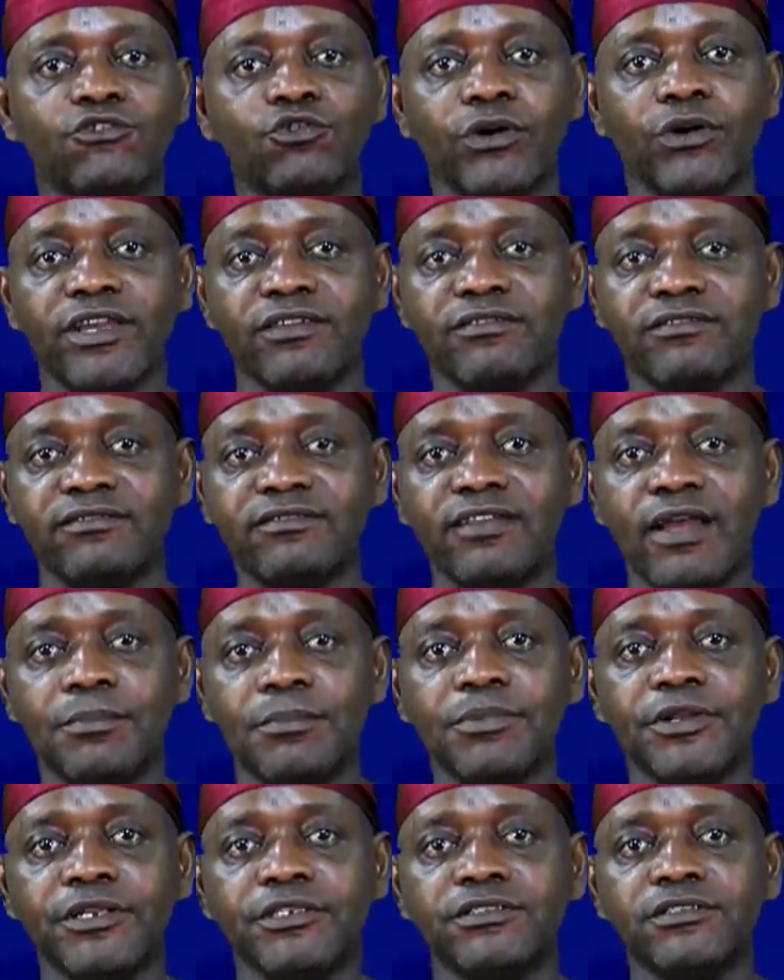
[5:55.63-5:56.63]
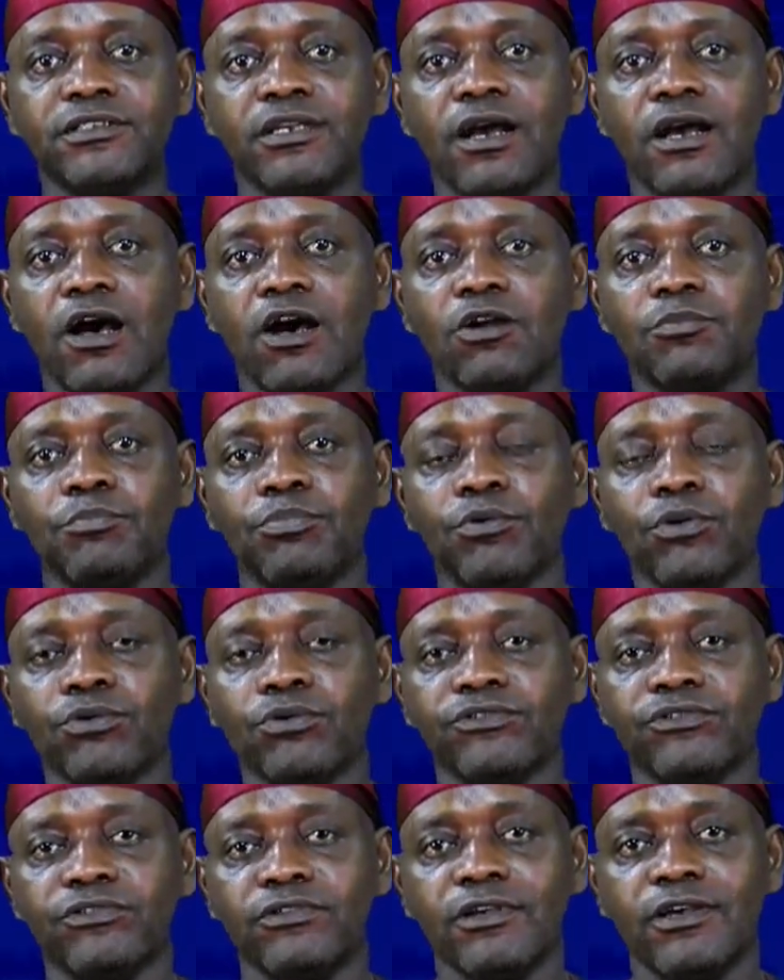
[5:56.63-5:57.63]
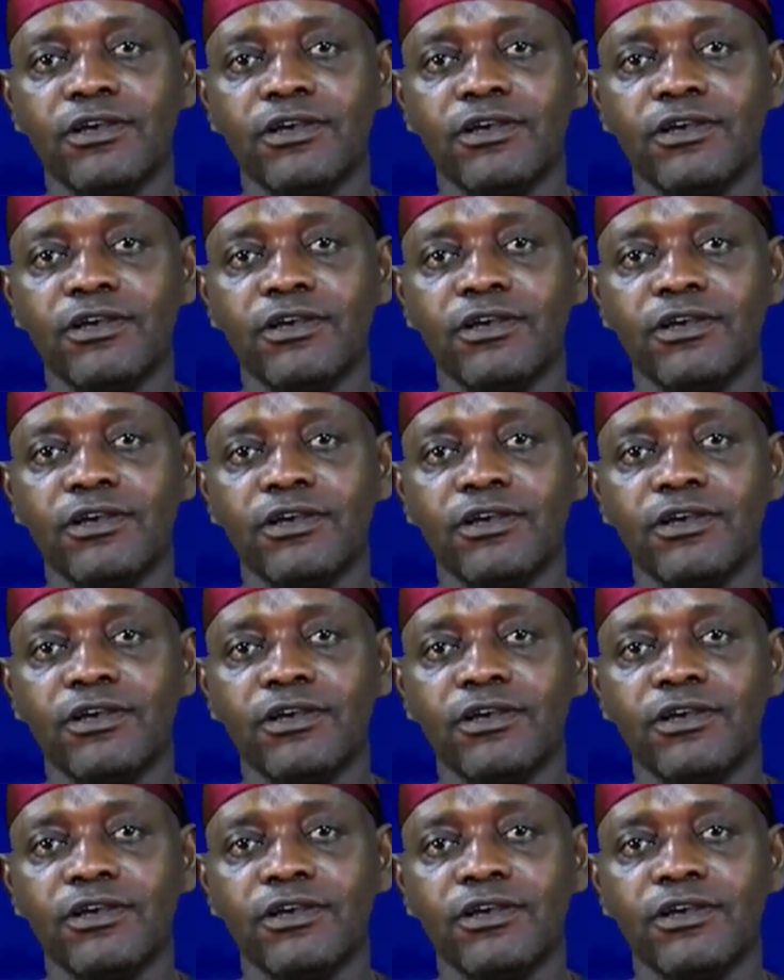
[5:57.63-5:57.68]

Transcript: to establish the outpost